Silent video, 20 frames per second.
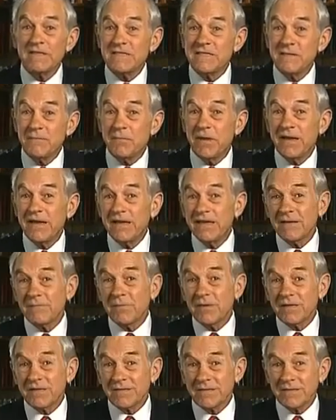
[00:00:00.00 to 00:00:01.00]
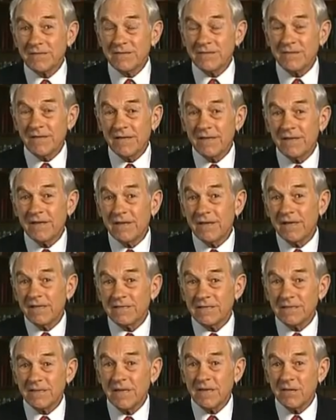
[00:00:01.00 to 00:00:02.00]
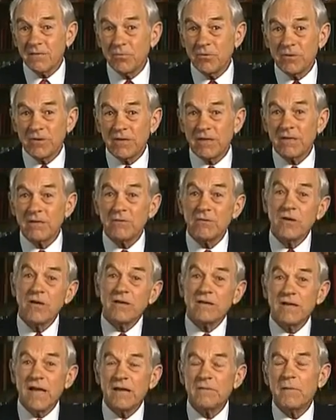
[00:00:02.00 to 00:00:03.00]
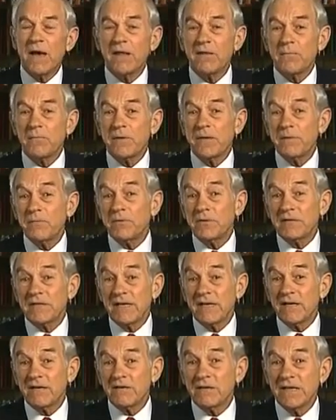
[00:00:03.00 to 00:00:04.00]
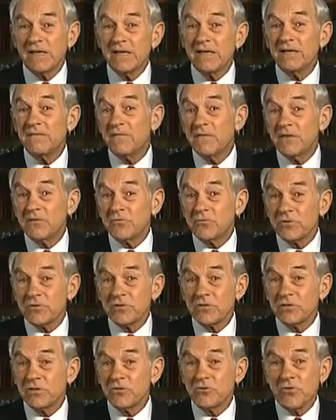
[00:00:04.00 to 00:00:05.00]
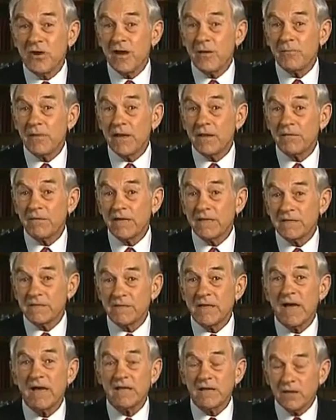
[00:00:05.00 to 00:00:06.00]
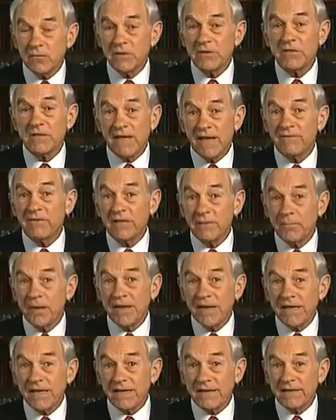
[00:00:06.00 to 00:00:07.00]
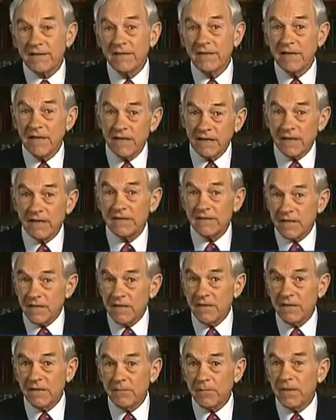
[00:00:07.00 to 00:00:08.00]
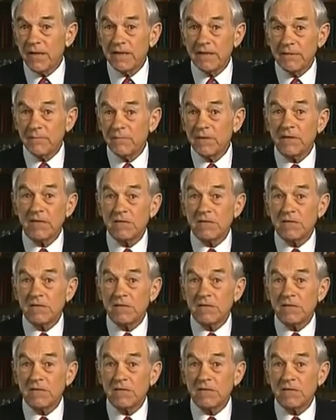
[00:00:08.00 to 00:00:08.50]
this debating business. I think that's terrible that other people tell individuals to drop out of the race. I think we should have a debate and continue to debate